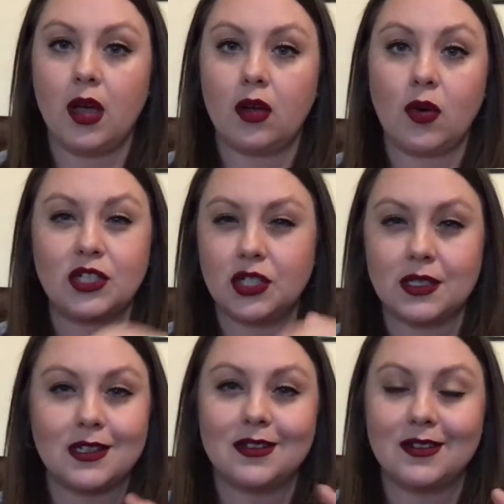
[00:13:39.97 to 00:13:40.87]

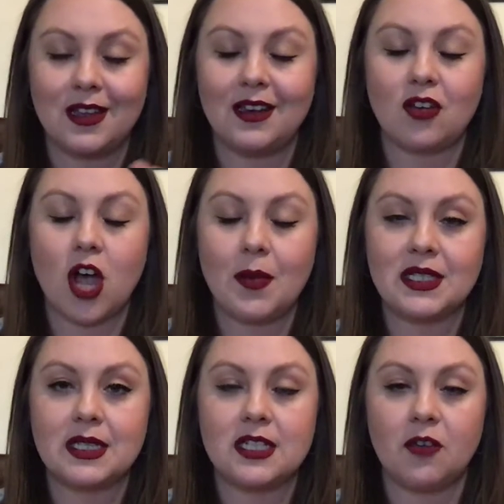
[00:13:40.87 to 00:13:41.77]
questions and
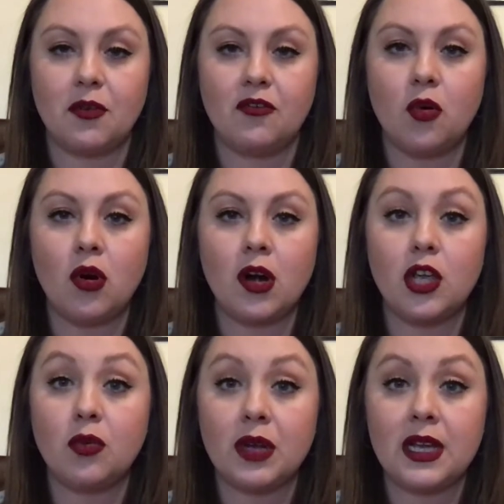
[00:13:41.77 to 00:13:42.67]
comments and stuff before
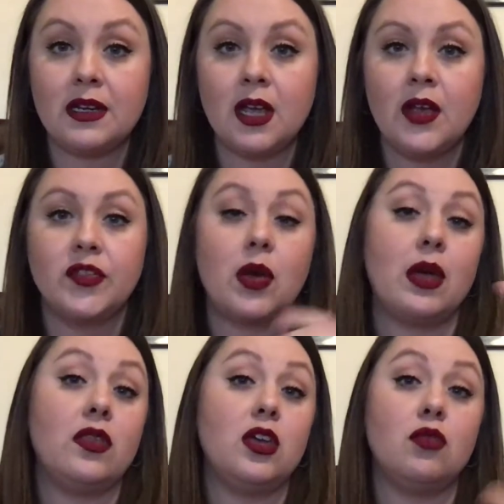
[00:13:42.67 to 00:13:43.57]
you read, so that
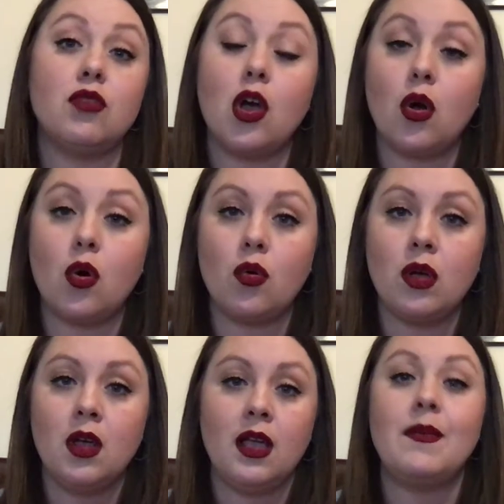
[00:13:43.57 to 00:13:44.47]
way that
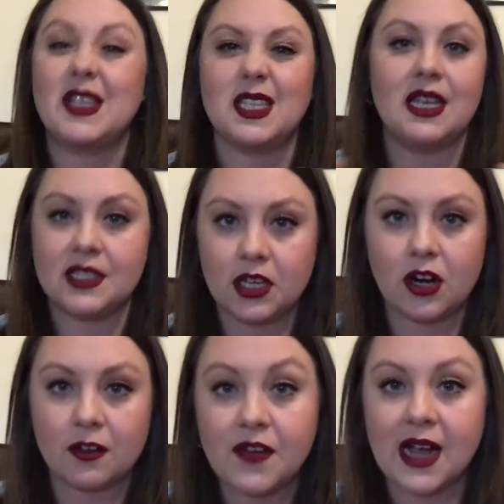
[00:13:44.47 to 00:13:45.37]
it makes it
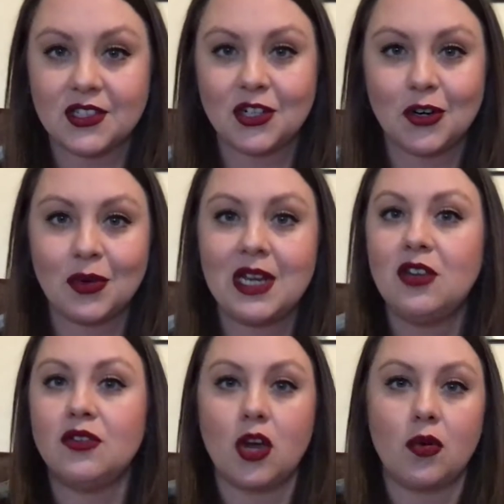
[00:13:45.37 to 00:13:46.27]
easier and faster to read.
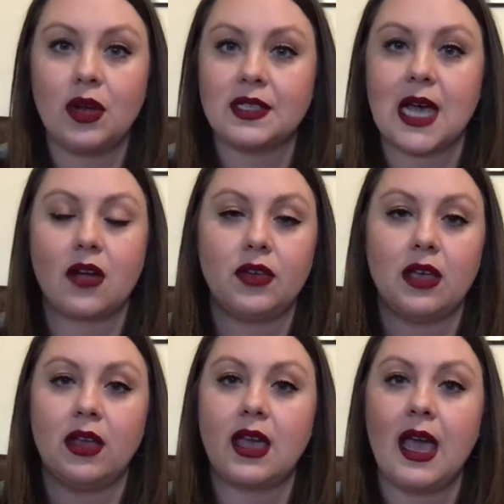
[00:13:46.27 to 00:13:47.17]

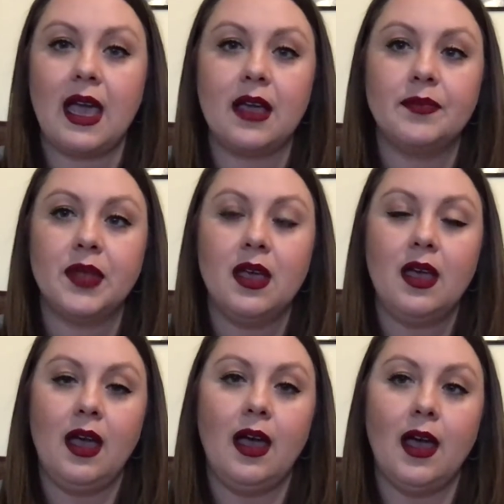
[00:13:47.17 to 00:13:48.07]
Exactly like, hey,
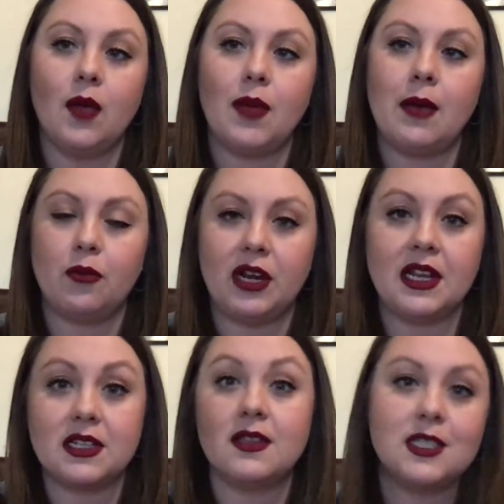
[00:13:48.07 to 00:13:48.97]
I'm
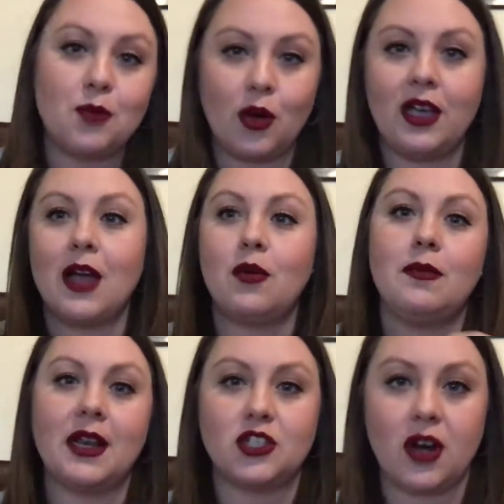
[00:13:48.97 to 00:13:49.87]
reading to this point. I want to
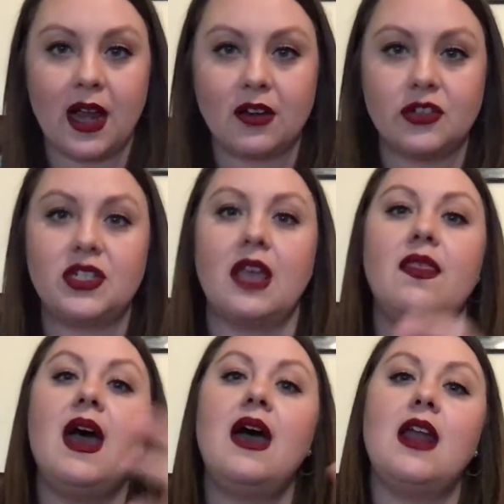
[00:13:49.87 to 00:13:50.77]
make sure I
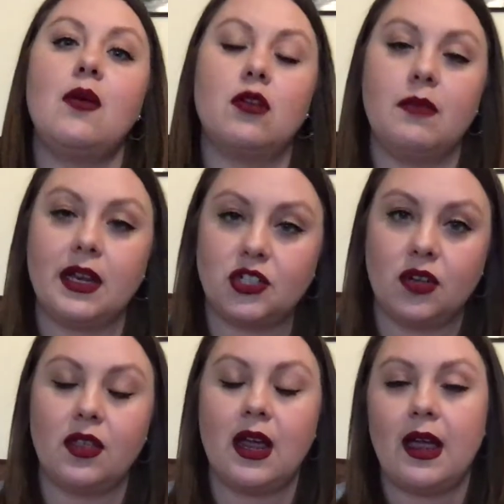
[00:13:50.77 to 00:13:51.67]
understand that. I want to make
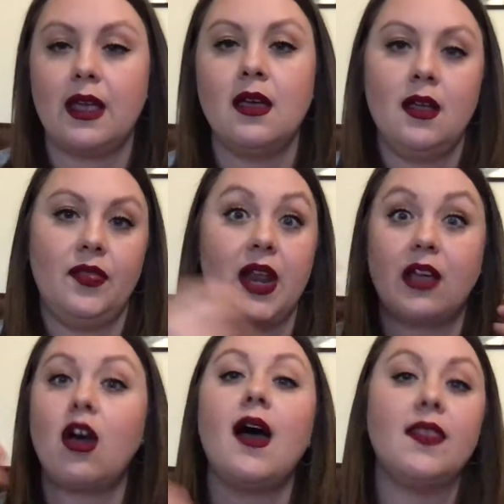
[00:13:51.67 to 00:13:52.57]
sure that I
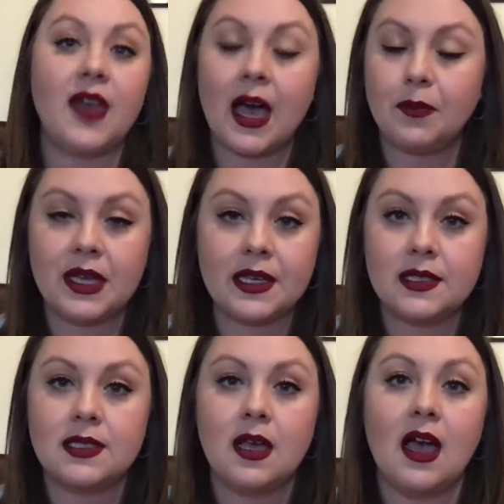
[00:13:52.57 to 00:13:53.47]
caught that
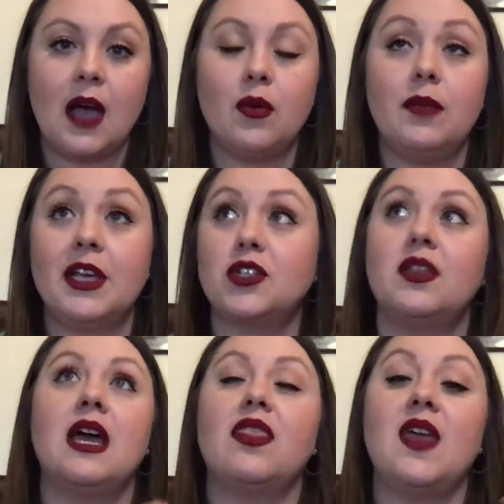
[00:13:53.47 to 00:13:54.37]
piece. I want to make sure
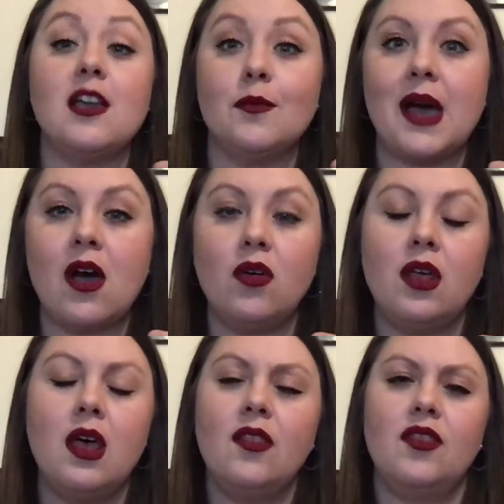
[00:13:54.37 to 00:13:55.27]
that I think
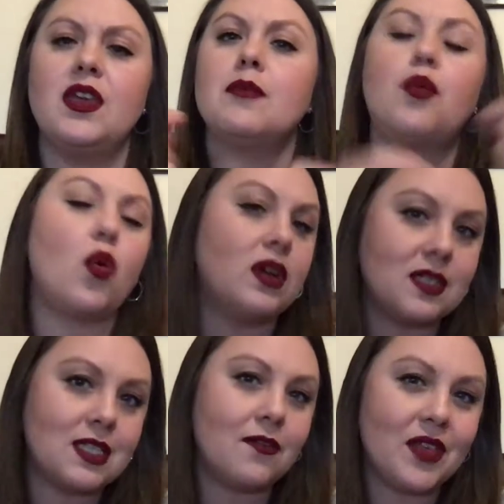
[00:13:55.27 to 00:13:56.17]
about the
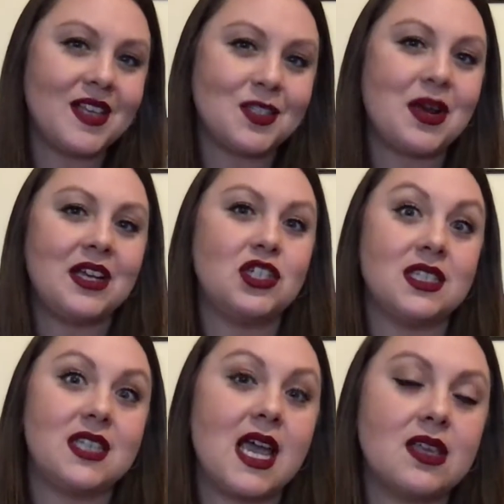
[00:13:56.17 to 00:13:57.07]
importance of this, right?
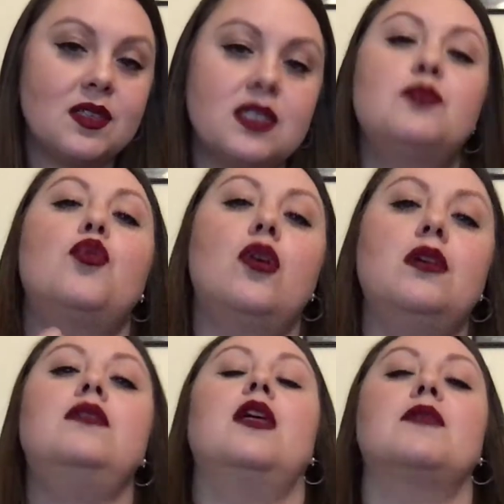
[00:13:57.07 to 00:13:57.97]
She's saying this is
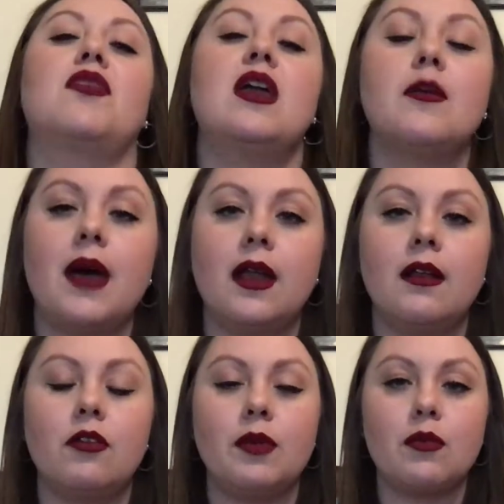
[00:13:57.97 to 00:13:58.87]
important. Let me think about it
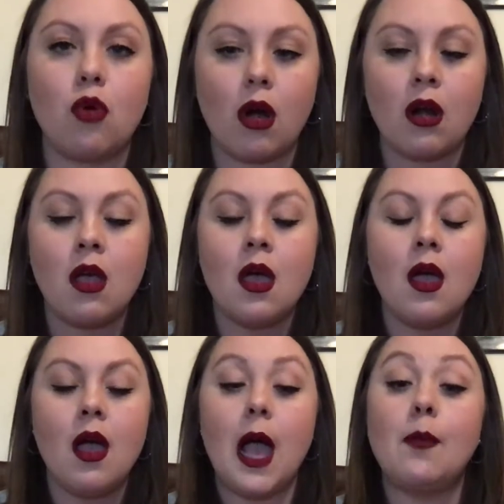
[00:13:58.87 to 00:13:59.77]
a little bit more.
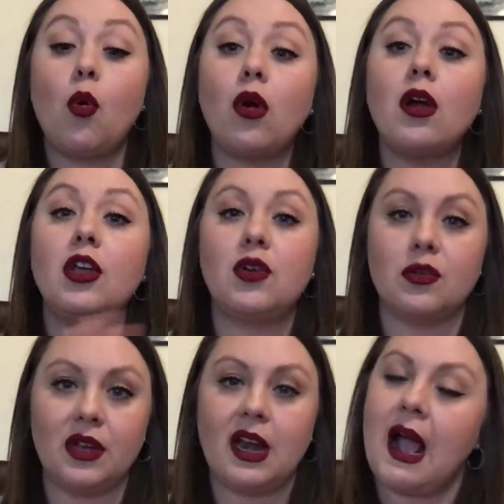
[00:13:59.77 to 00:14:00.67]
Or you
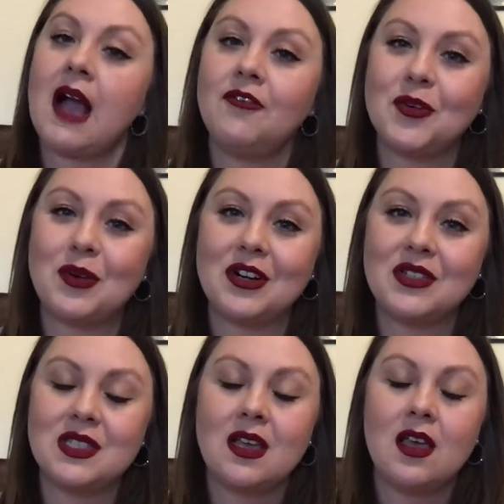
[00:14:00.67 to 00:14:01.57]
can read it
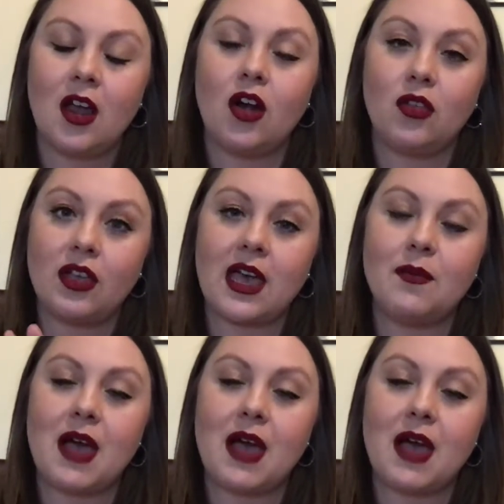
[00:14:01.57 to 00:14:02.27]
afterwards or look at them